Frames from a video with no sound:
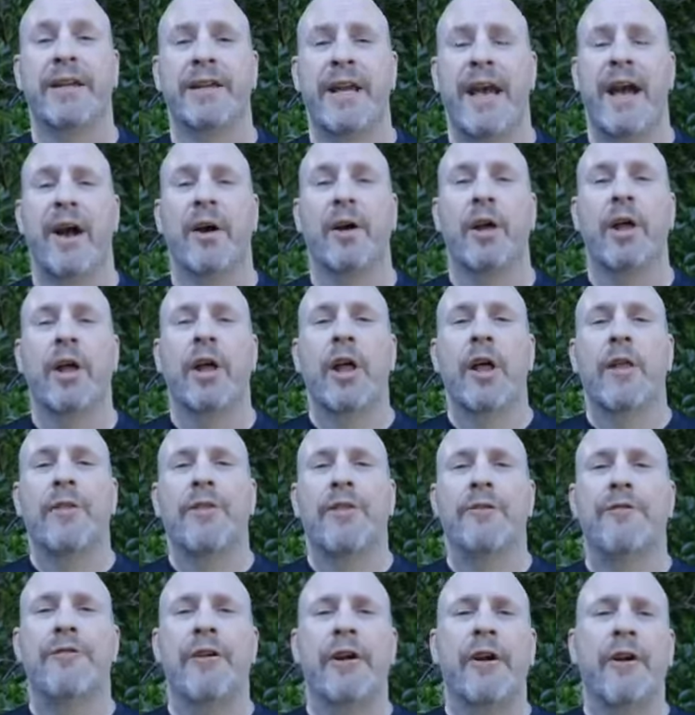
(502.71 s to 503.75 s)
Now,
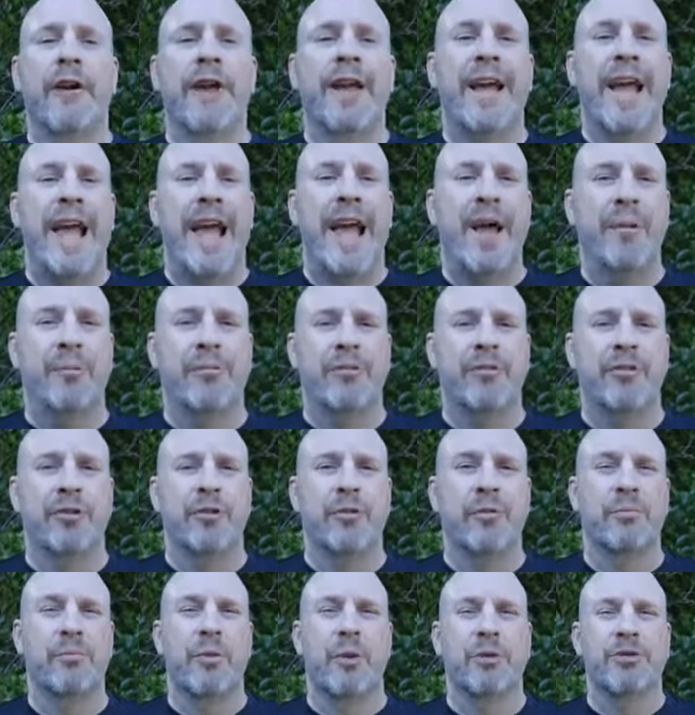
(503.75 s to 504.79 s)
the very
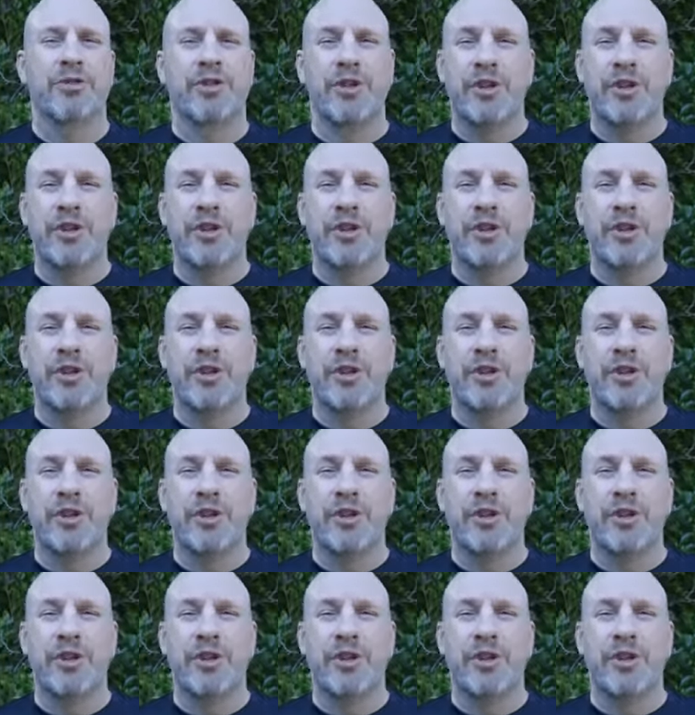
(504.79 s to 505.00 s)
absolute most